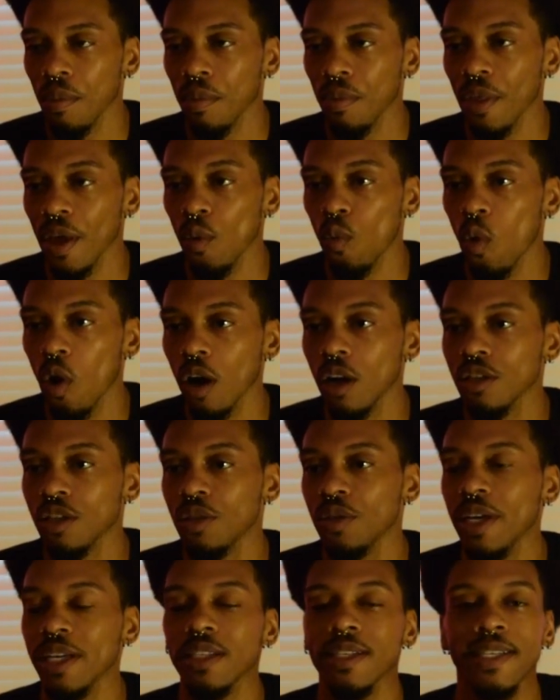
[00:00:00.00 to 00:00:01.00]
They want to
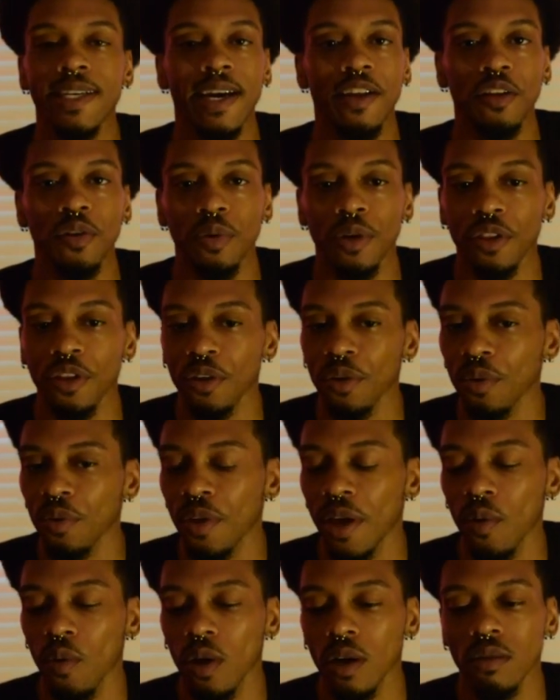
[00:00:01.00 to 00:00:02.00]
get together with you.
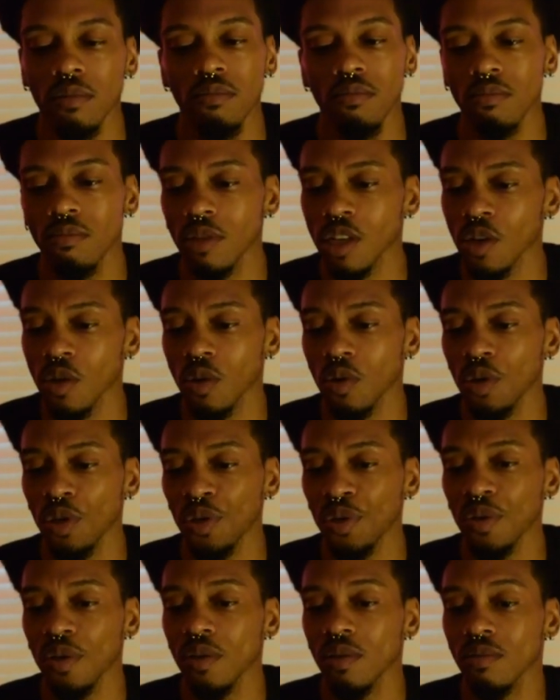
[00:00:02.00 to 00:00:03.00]
They want,
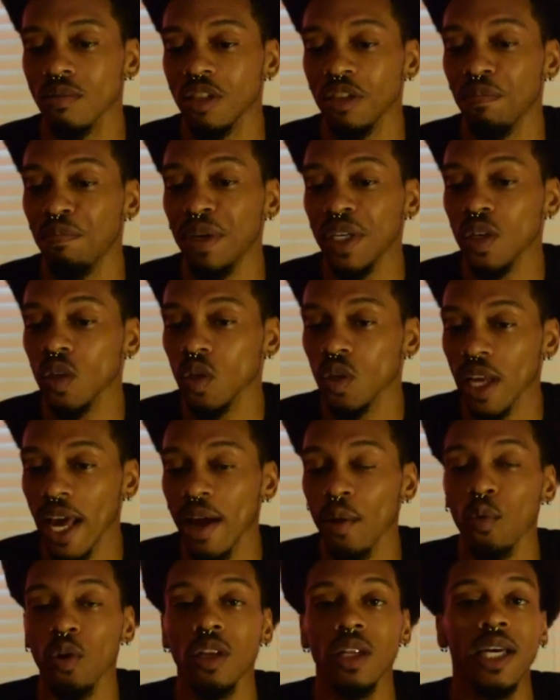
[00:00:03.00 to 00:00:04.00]
to build a
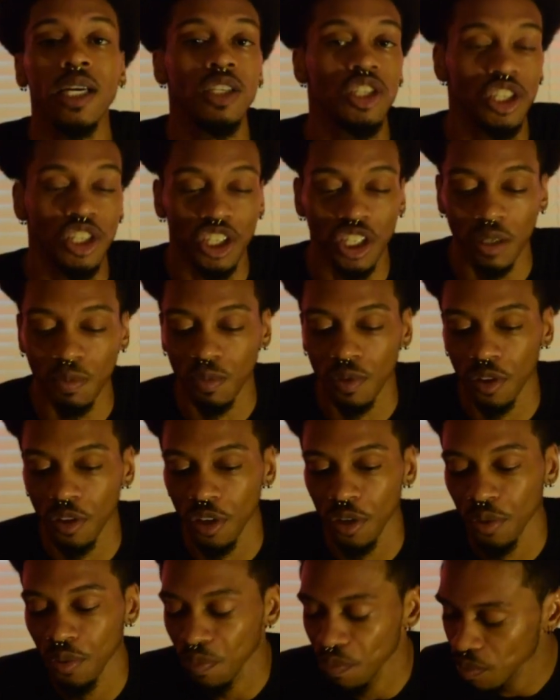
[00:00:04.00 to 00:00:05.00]
relationship with
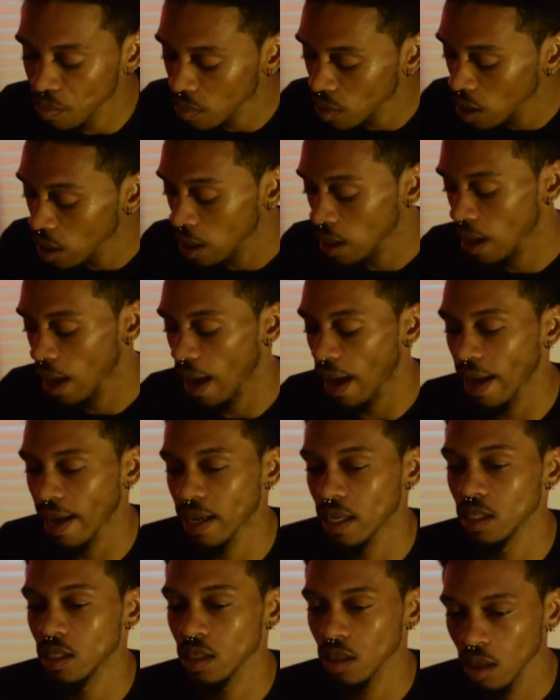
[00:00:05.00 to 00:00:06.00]
you.
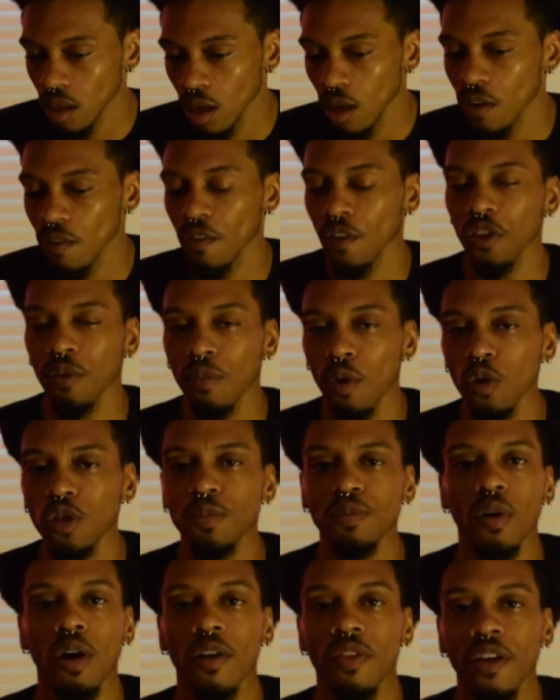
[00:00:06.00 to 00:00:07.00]
And for the most
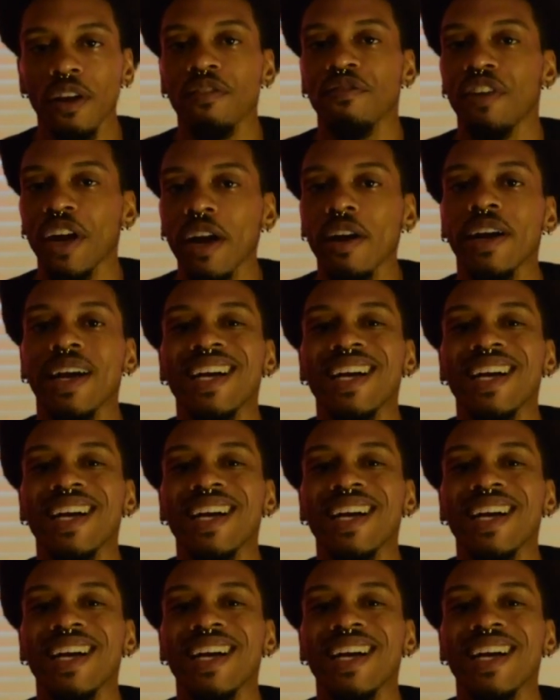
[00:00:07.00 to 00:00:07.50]
part, they're very